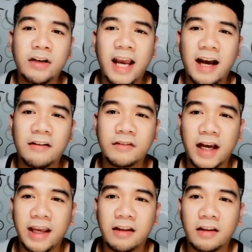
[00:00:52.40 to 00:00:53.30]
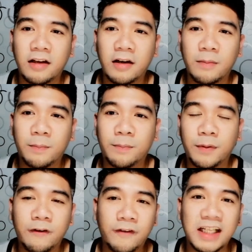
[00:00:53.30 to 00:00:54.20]
I don't have like the
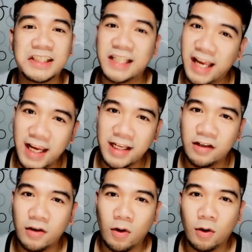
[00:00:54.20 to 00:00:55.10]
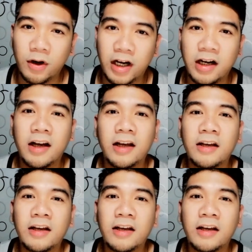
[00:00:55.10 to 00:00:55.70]
perfect skin or